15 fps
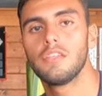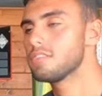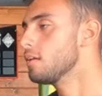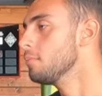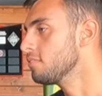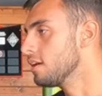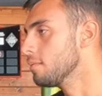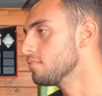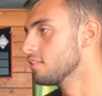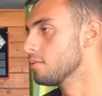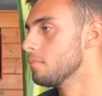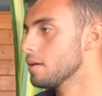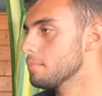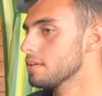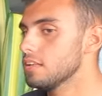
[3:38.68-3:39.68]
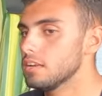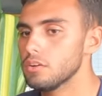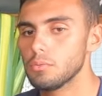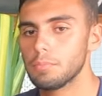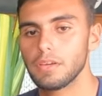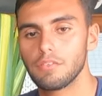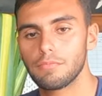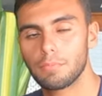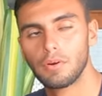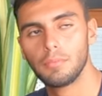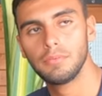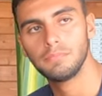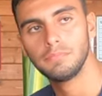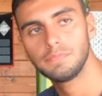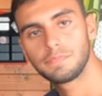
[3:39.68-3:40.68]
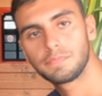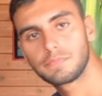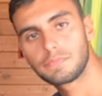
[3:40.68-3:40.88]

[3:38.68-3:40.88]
Sometimes there might be a little bit of a problem,